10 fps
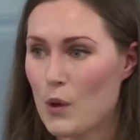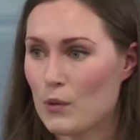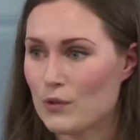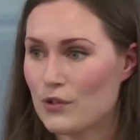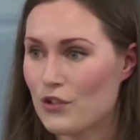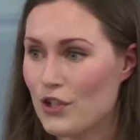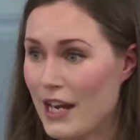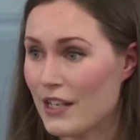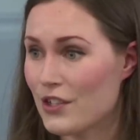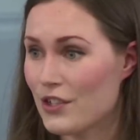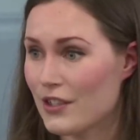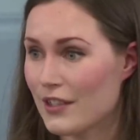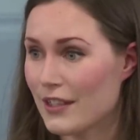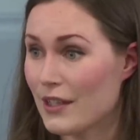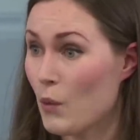won't change
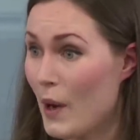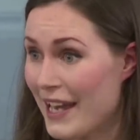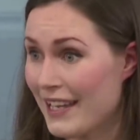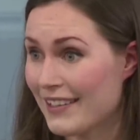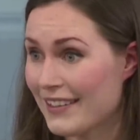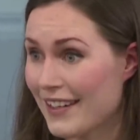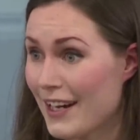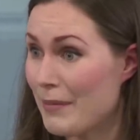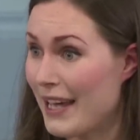the way I